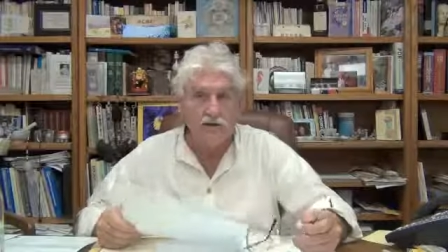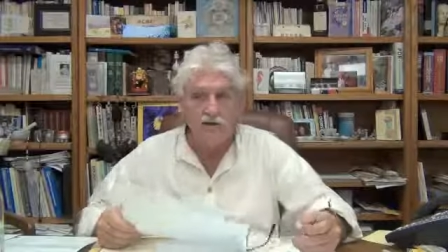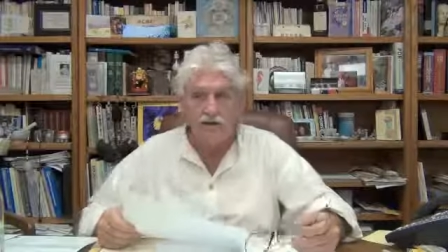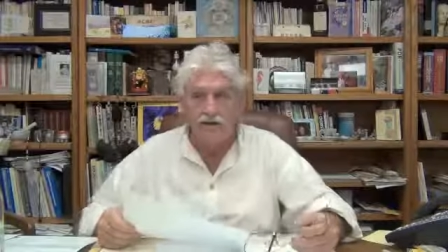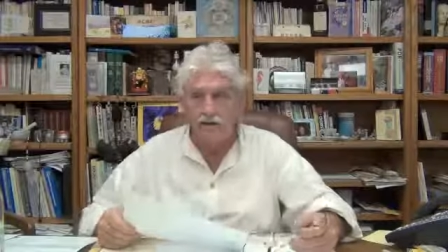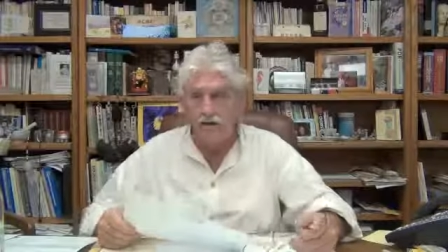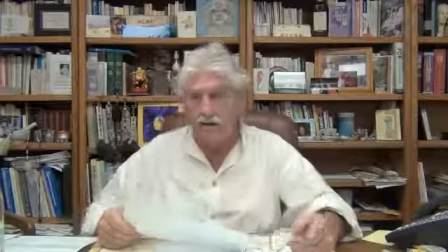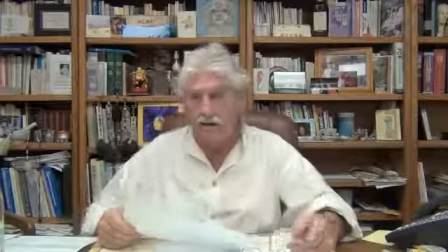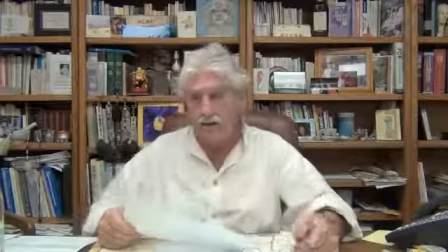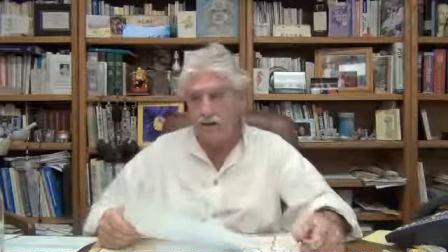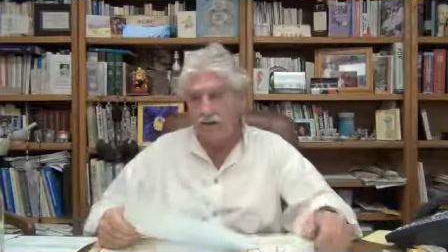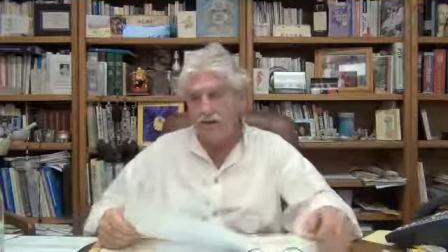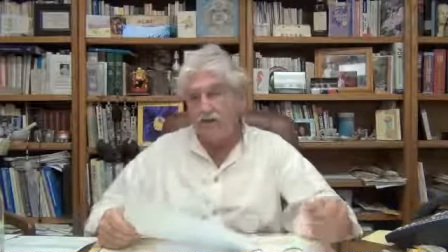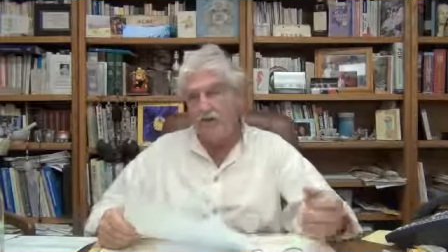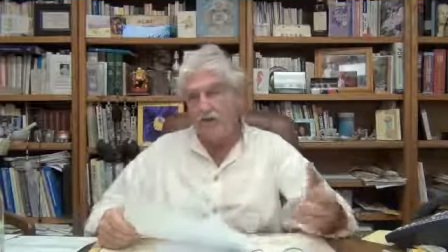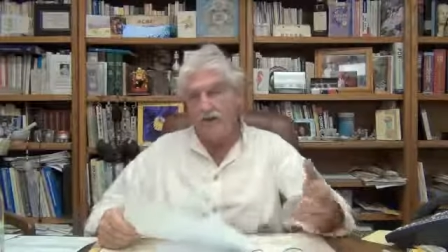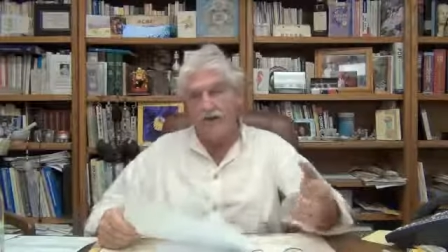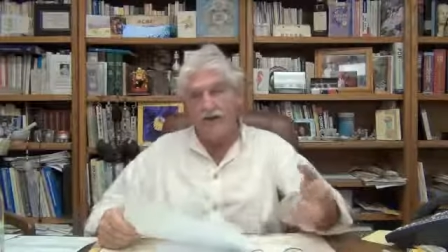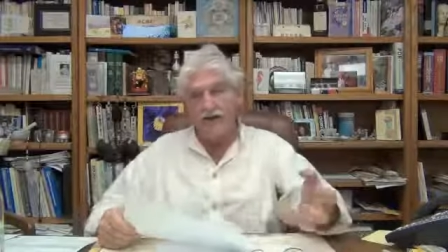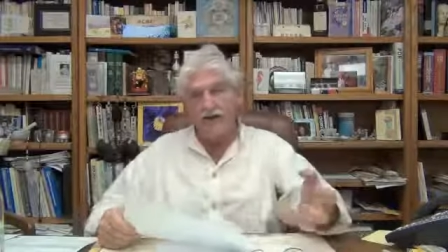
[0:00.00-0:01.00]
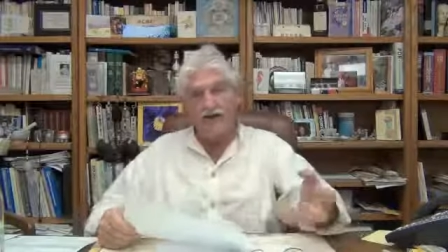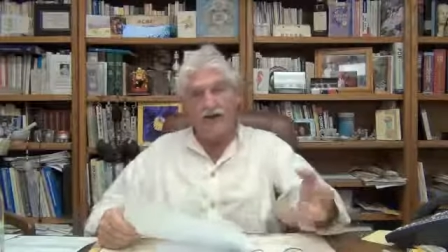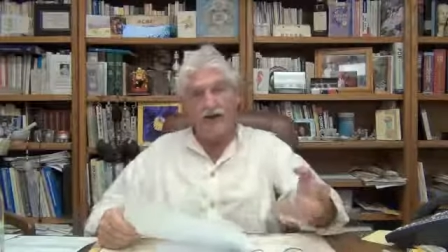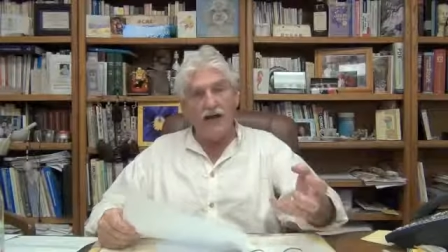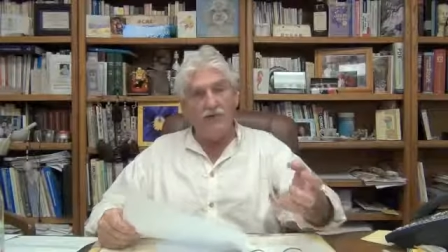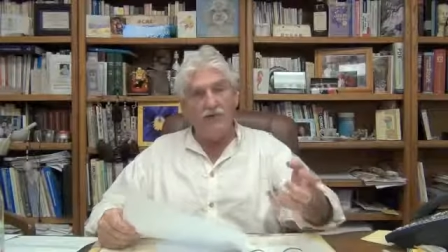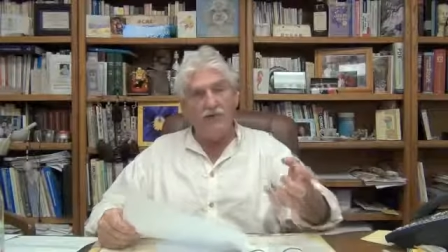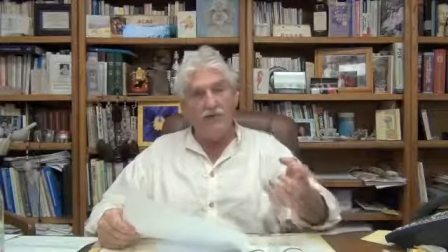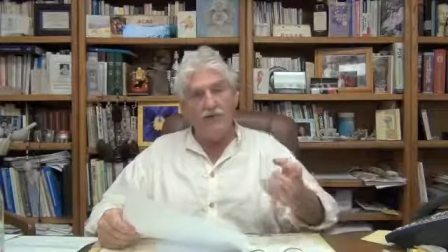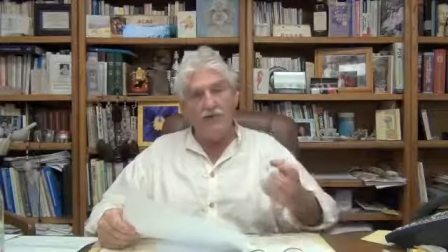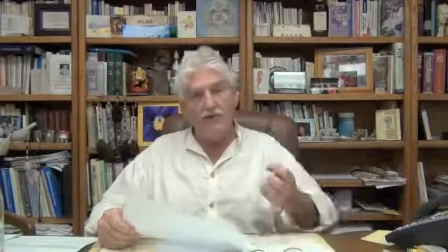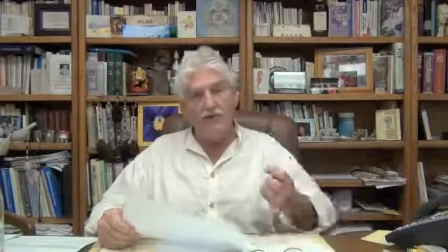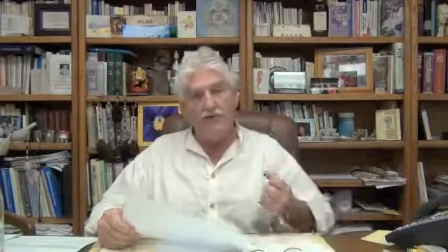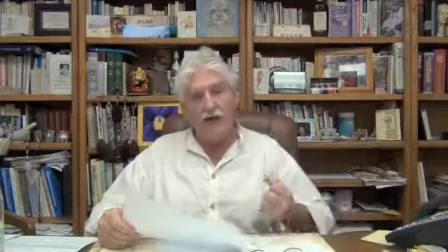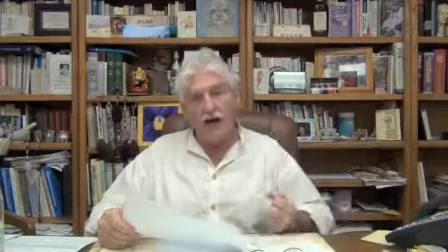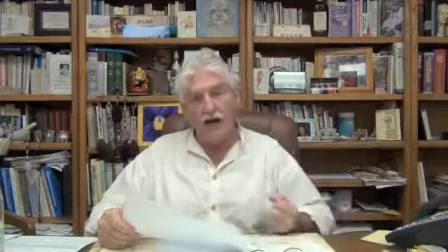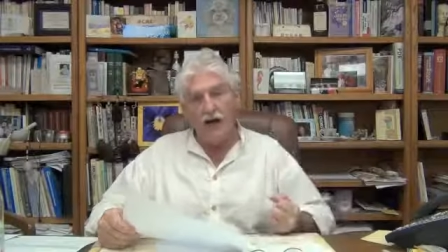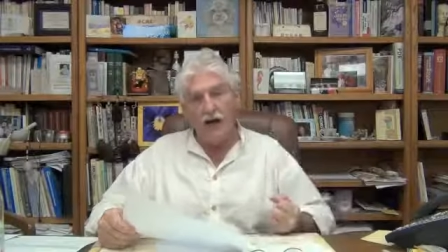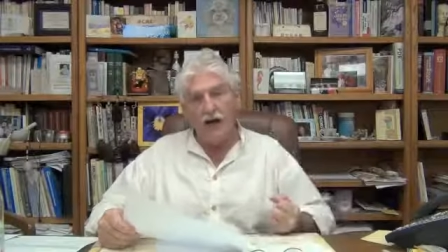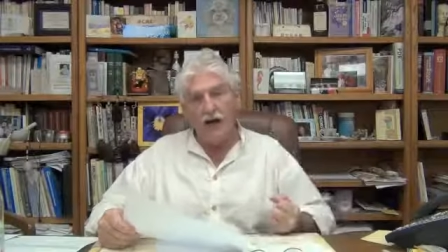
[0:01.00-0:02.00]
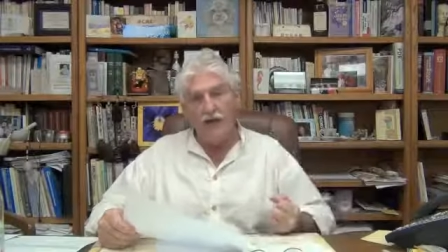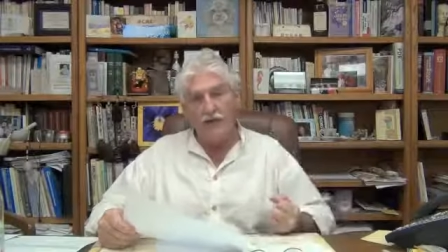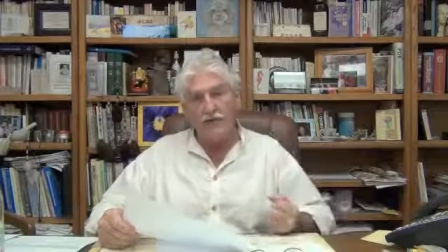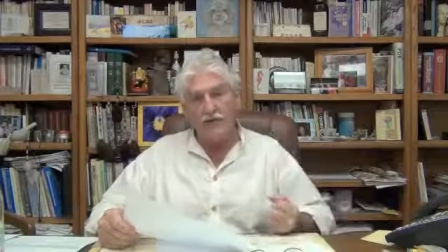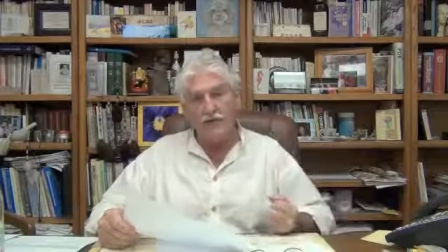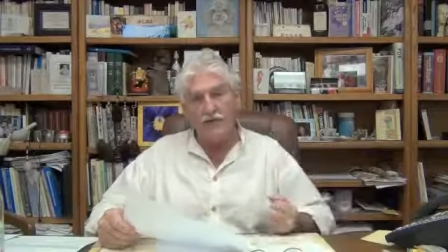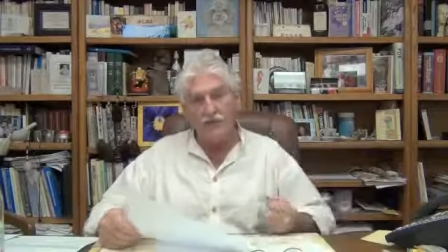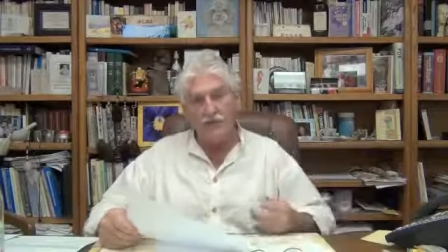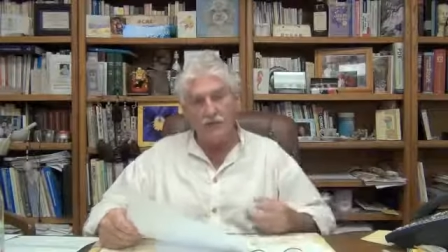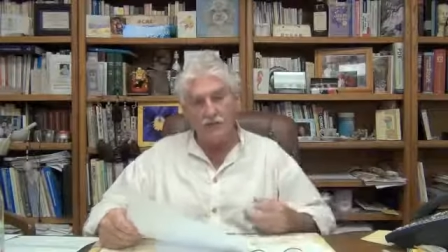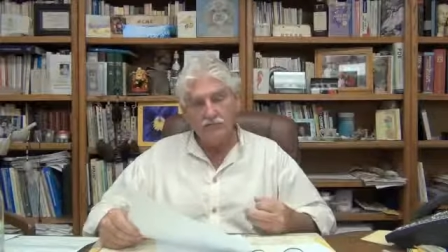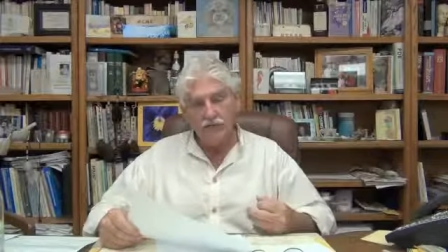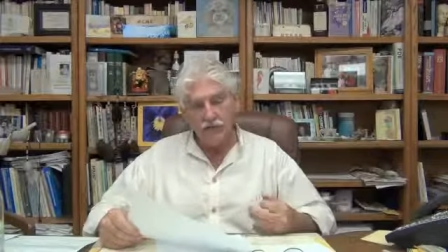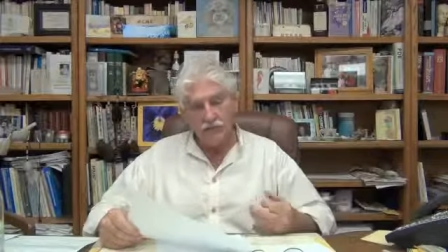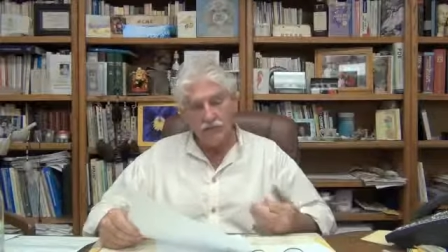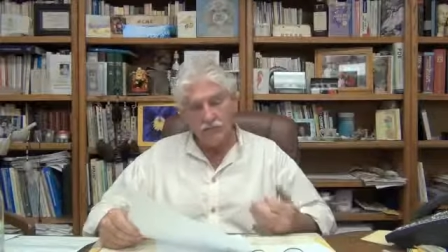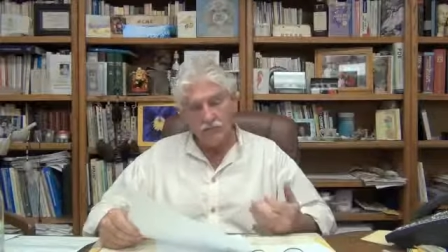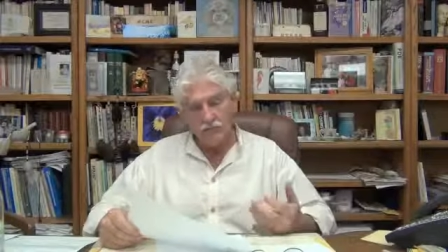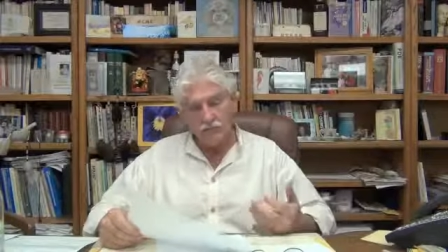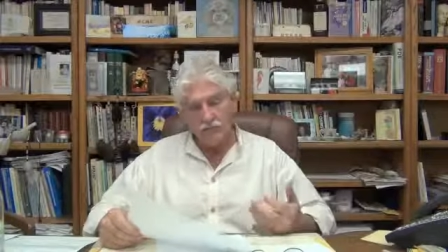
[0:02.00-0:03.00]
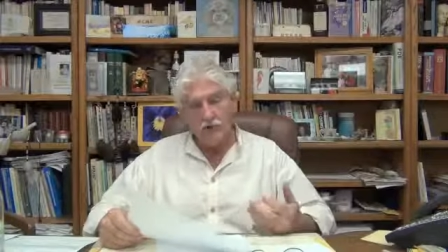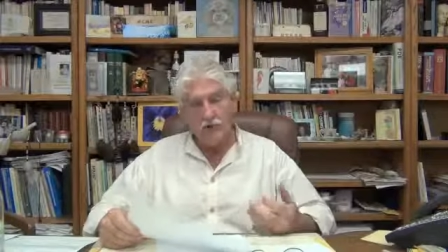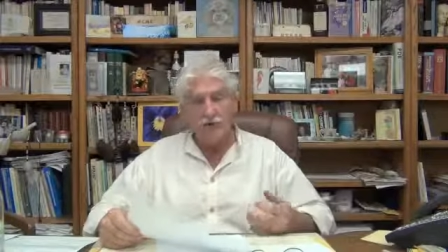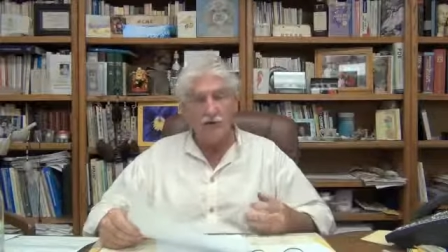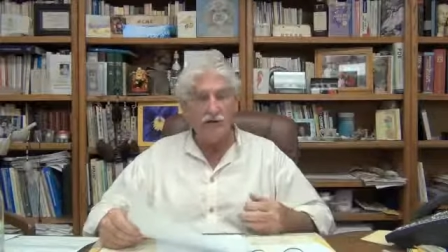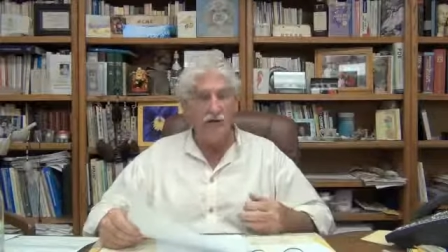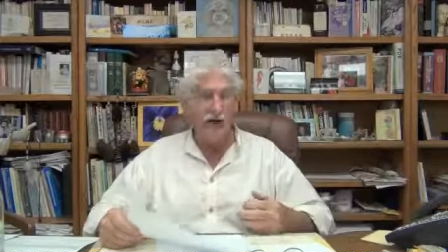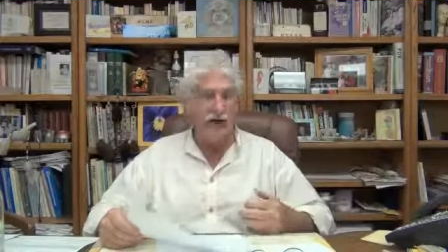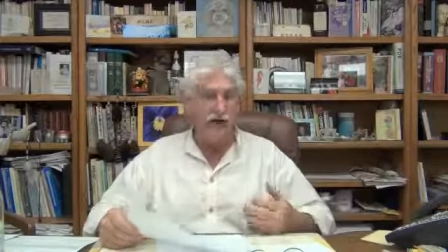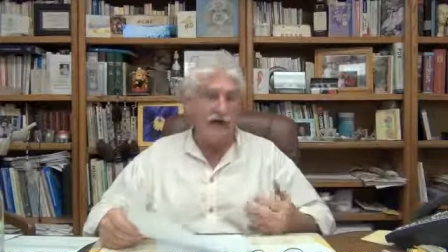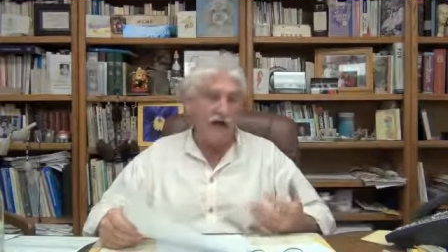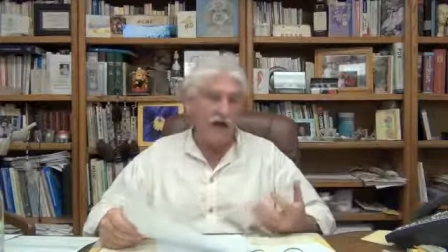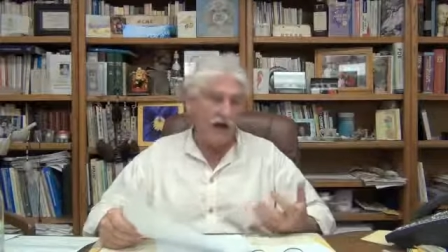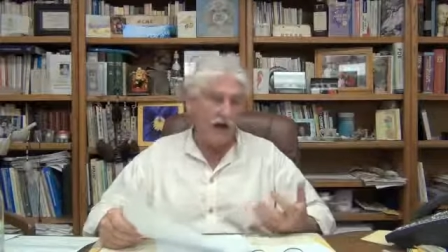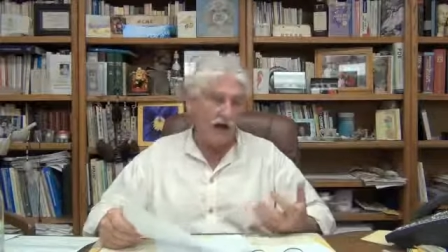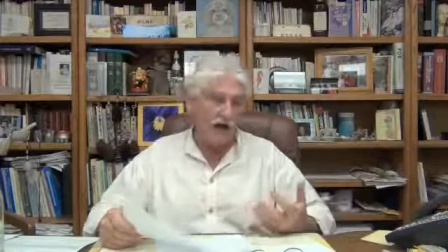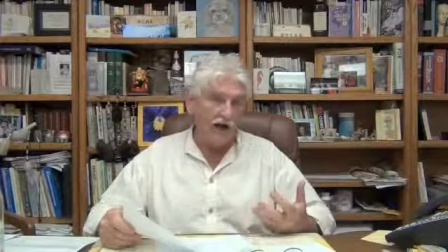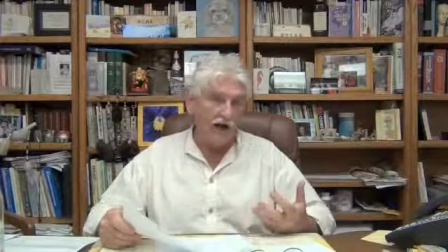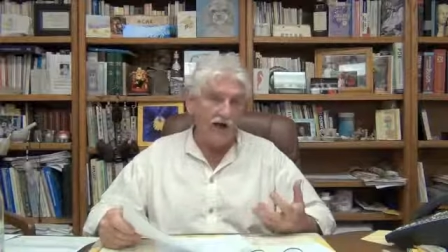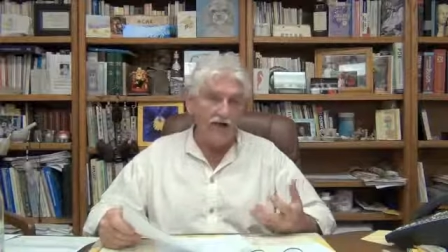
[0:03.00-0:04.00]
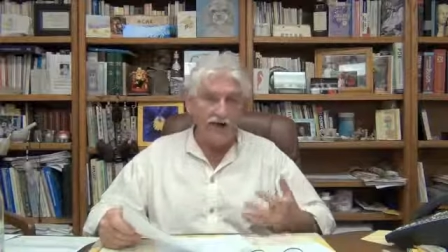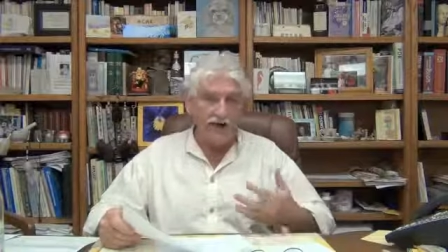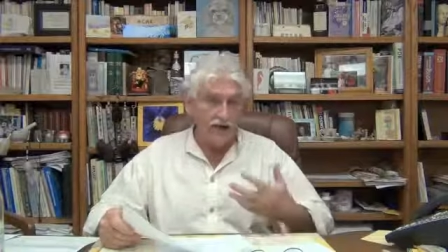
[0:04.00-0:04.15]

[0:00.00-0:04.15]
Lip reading: And anything that takes out their charge makes them weaker, like hot,